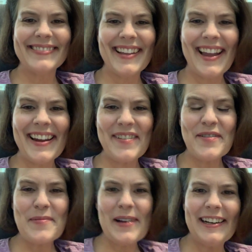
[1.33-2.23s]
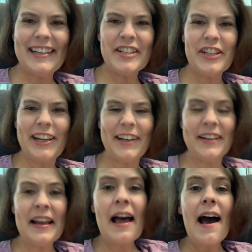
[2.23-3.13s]
Hey everybody, it's Shannon.
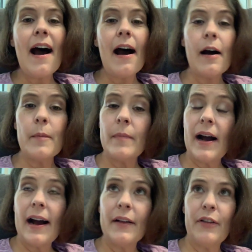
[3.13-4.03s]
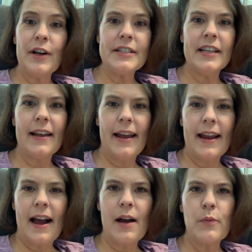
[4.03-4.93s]
I thought today
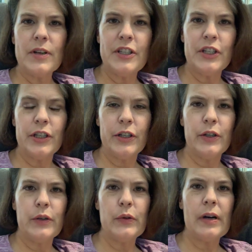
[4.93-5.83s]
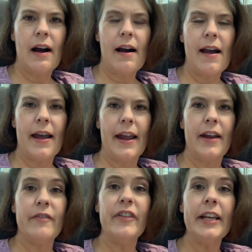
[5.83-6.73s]
I would do
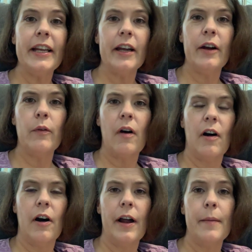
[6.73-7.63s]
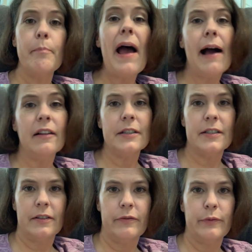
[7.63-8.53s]
a video on
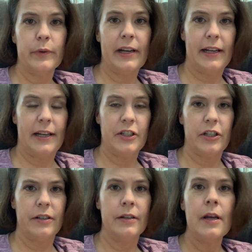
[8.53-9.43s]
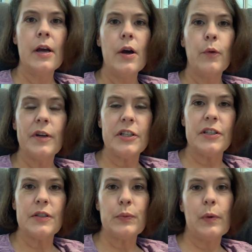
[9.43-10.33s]
palliative radiation, which
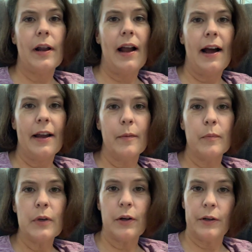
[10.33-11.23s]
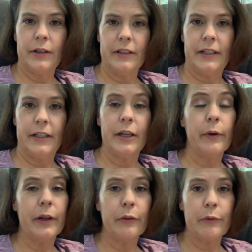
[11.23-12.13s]
is what I am currently
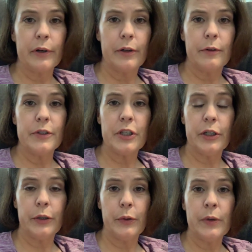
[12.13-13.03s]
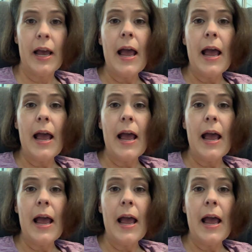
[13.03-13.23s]
going through to